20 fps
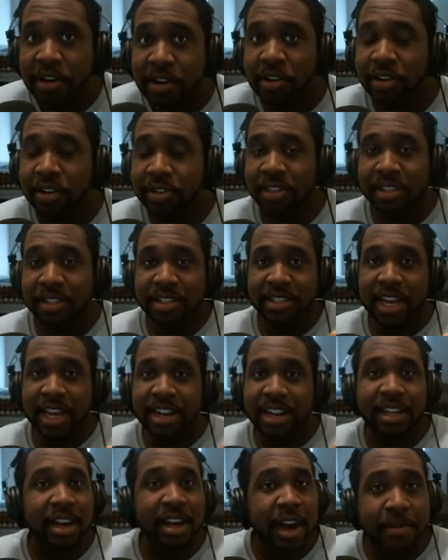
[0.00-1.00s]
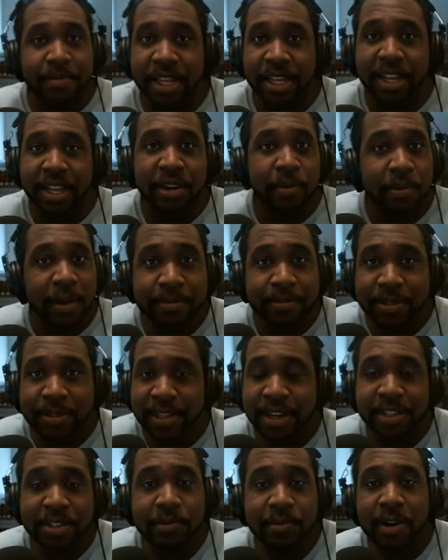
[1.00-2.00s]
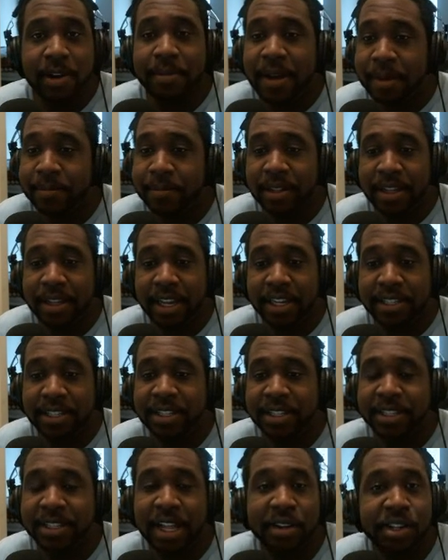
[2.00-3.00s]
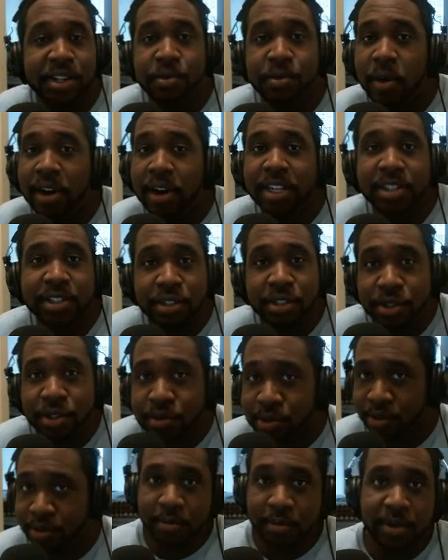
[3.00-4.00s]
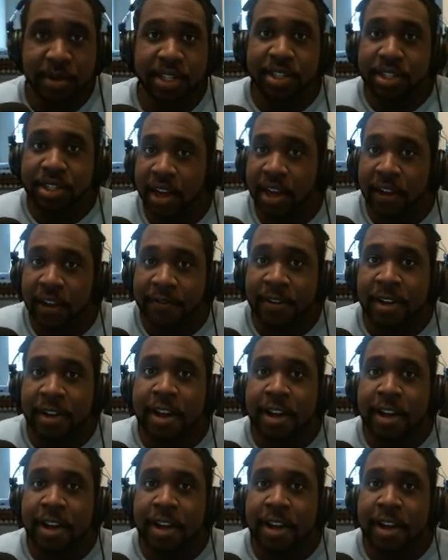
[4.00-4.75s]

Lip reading: or designing complicated websites or web applications that you want it to do so much stuff.